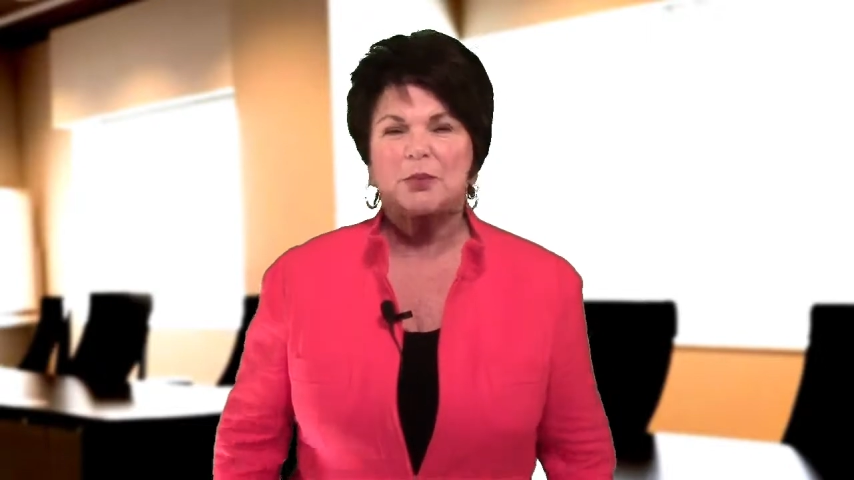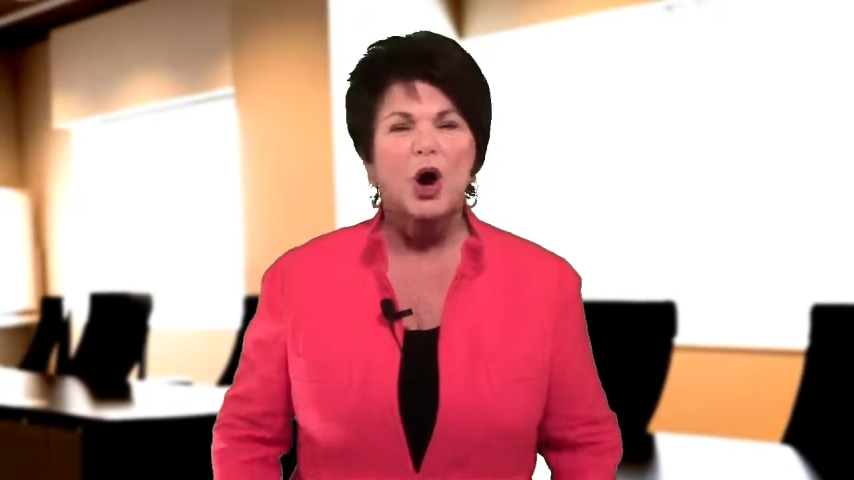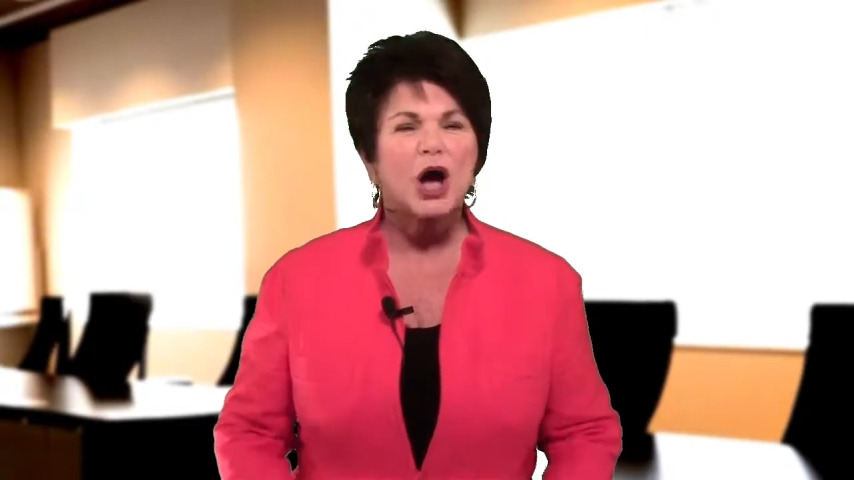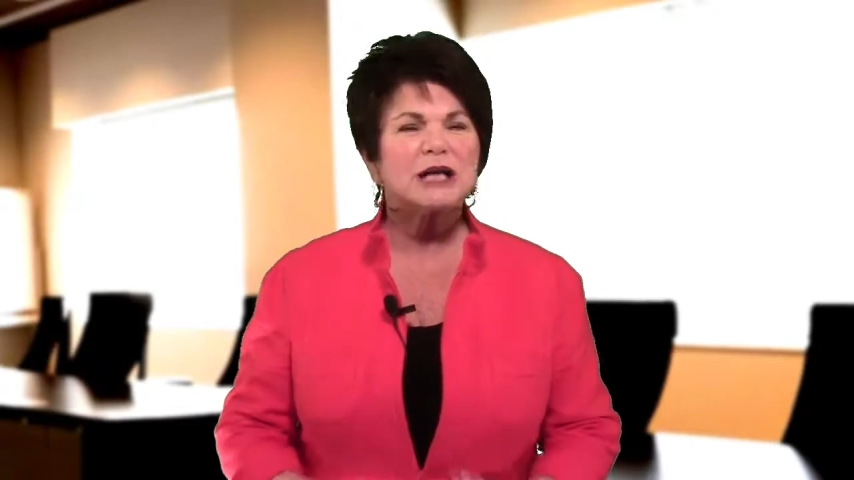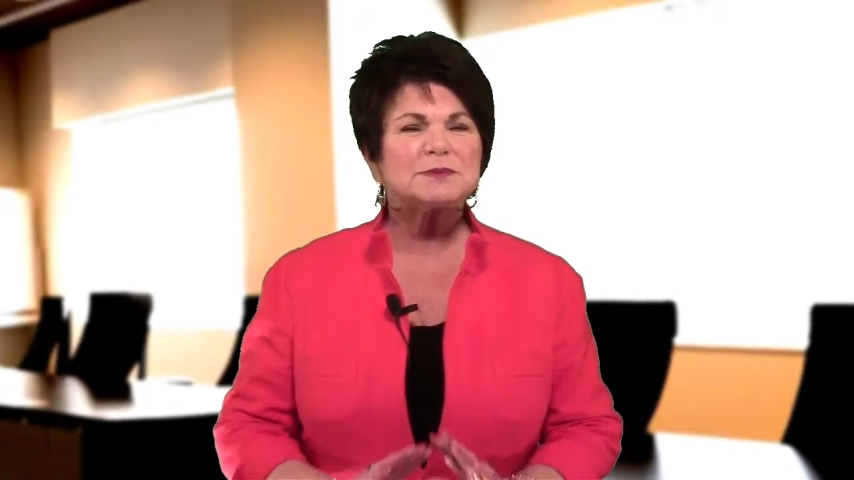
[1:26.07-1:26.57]

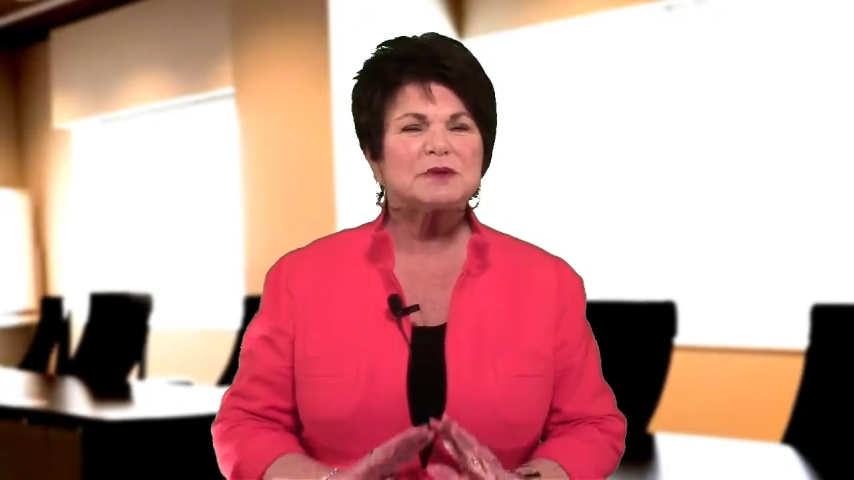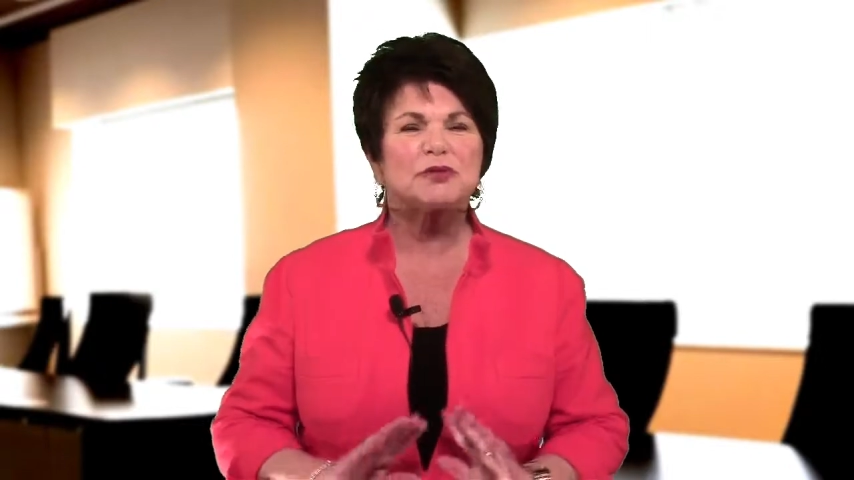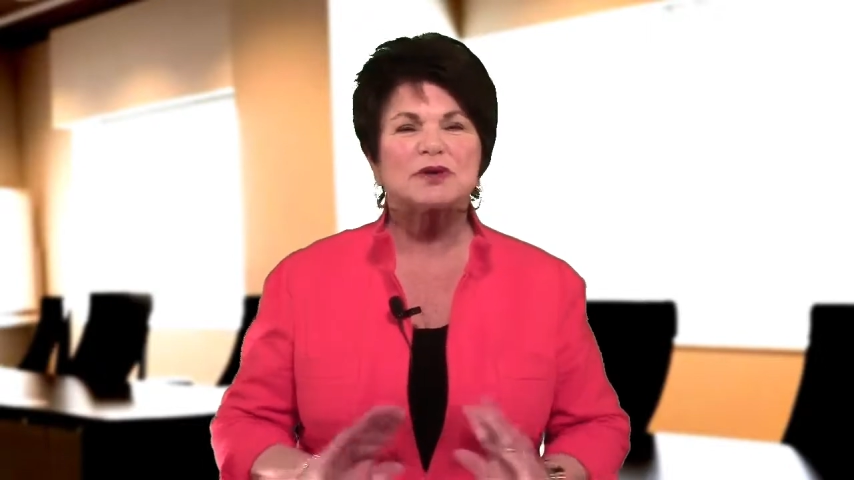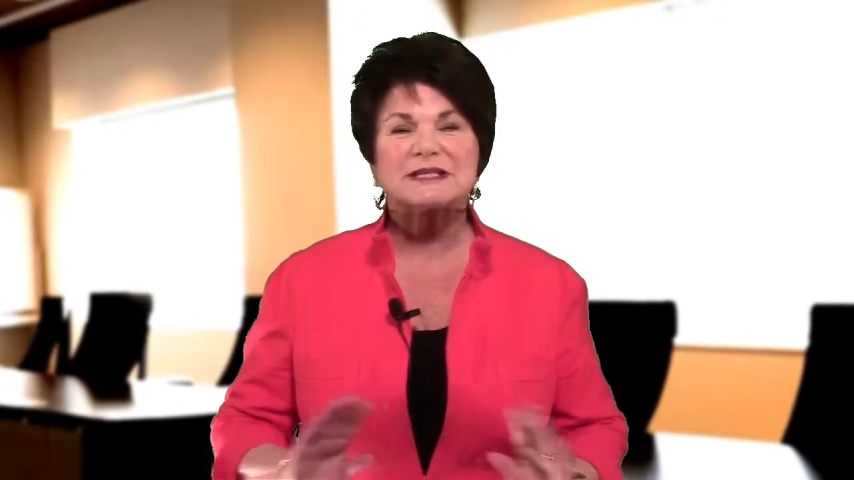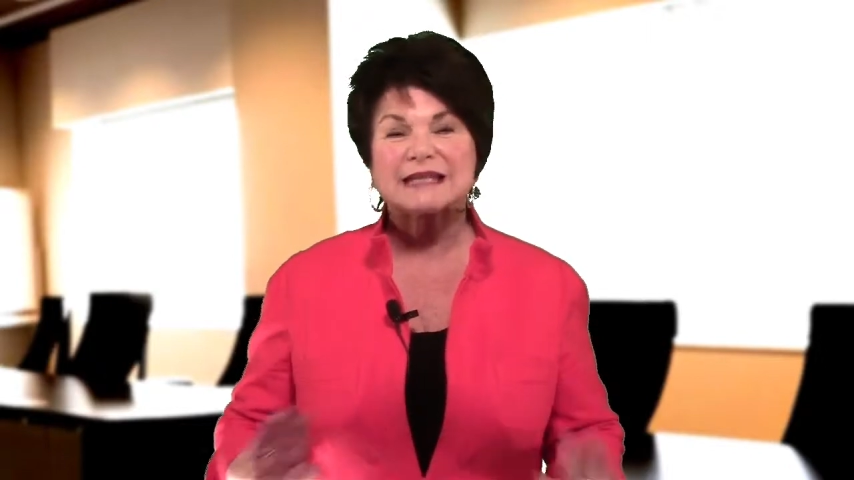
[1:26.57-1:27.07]
Pause
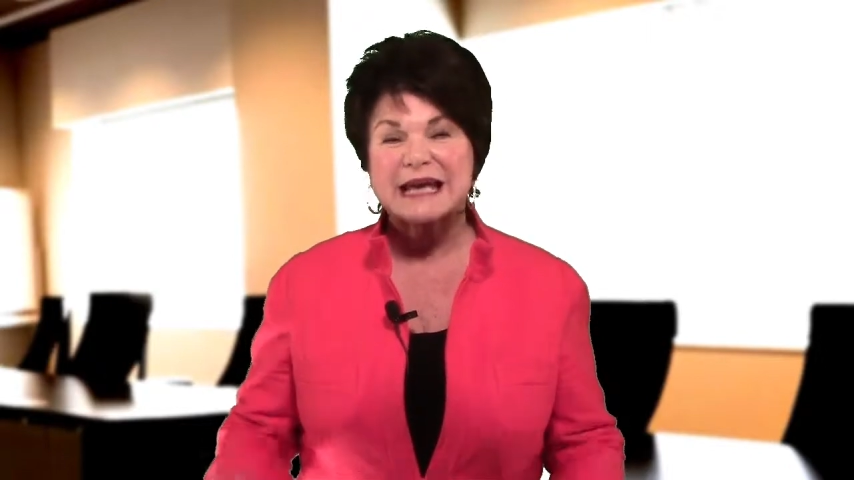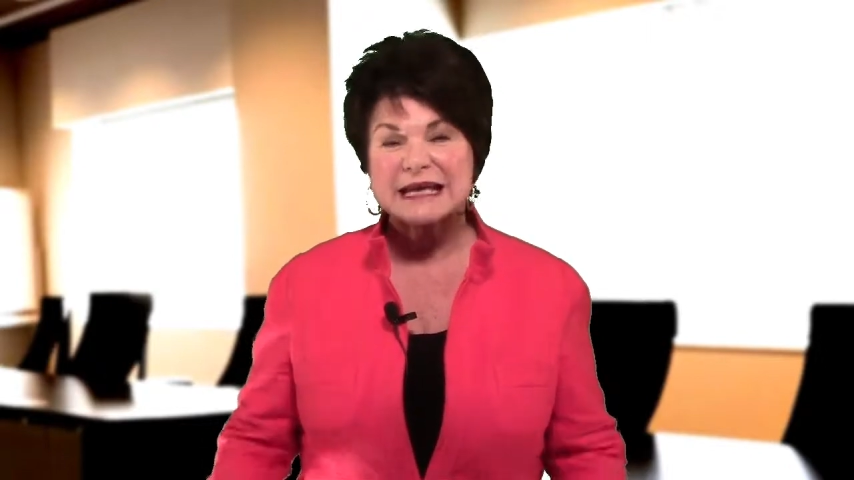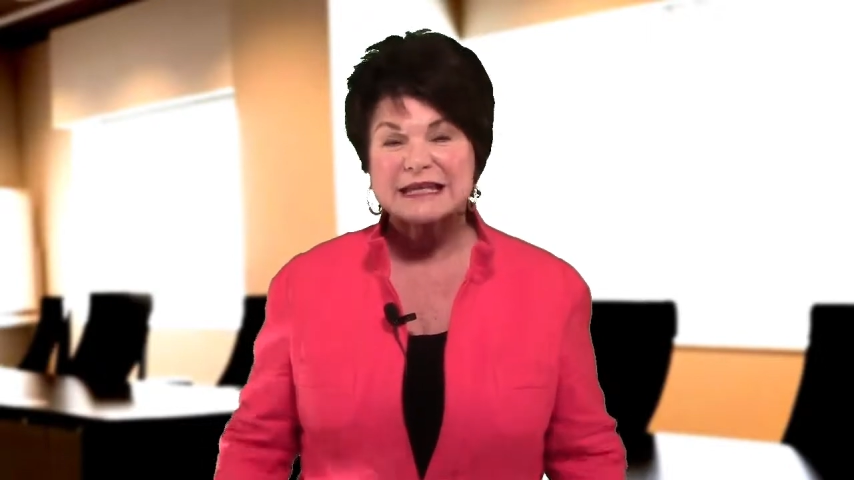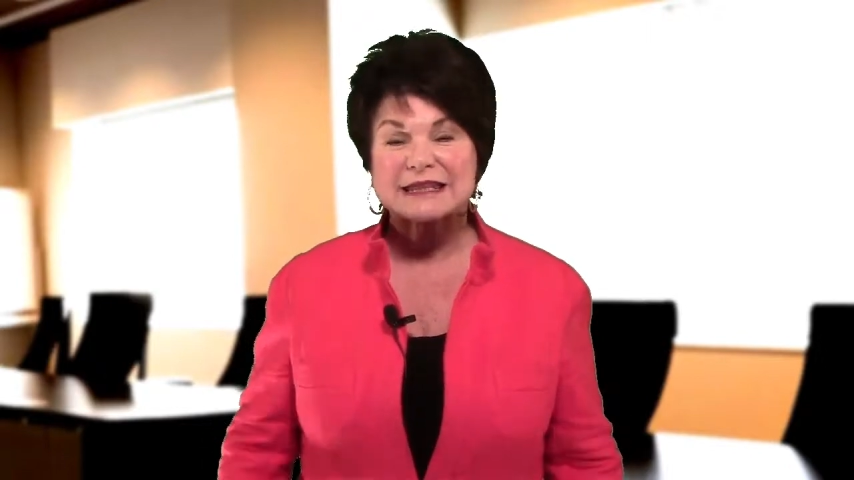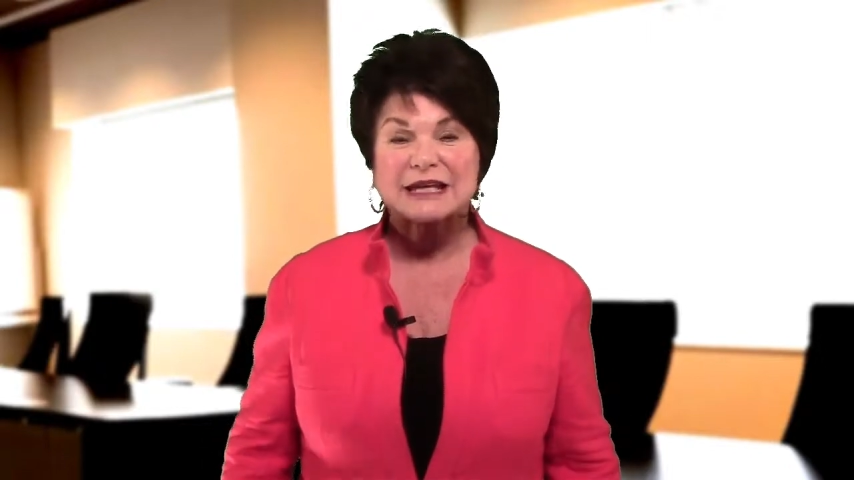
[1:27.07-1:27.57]
before
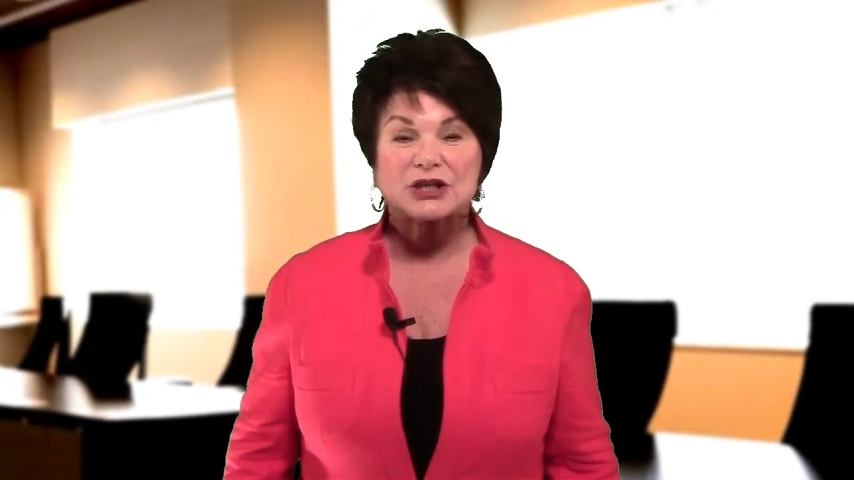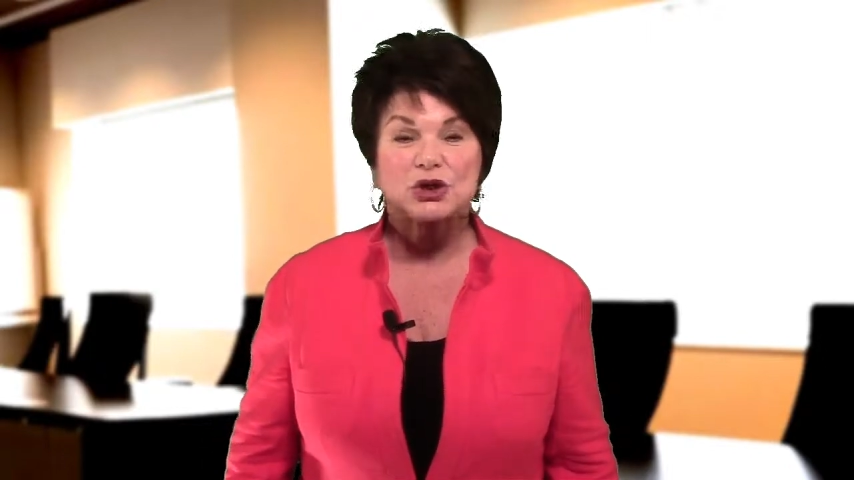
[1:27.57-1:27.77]
saying the thing